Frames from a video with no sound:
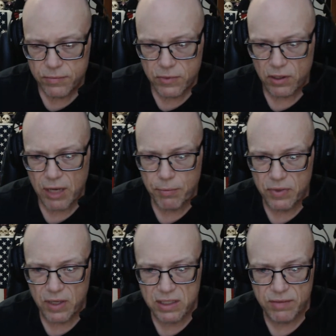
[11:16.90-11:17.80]
a couple
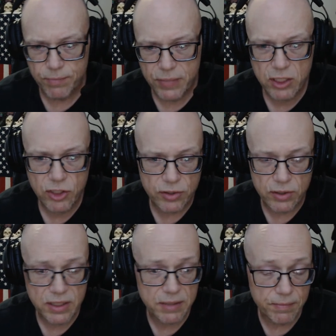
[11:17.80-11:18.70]
dozen
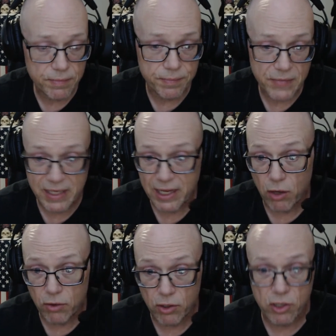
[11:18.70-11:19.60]
pictures, and they
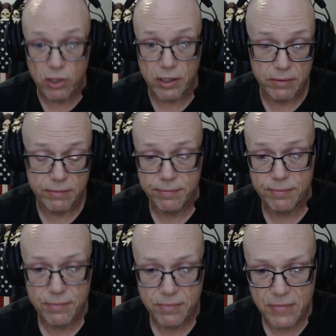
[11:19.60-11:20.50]
all look good.
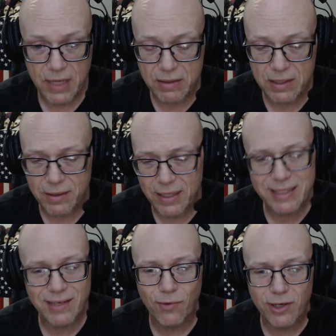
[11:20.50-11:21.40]
That's
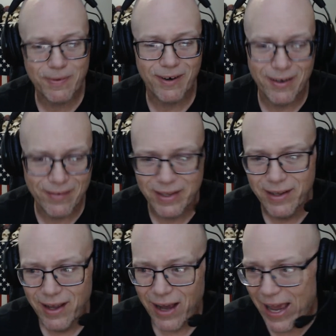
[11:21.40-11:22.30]
the worst part of it.
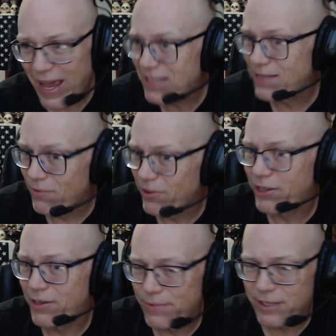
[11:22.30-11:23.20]
I had some really
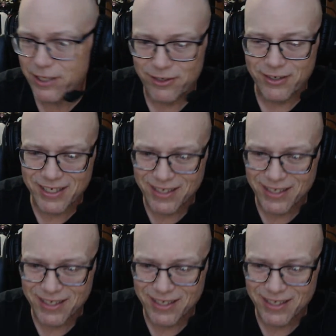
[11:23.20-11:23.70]
good pictures.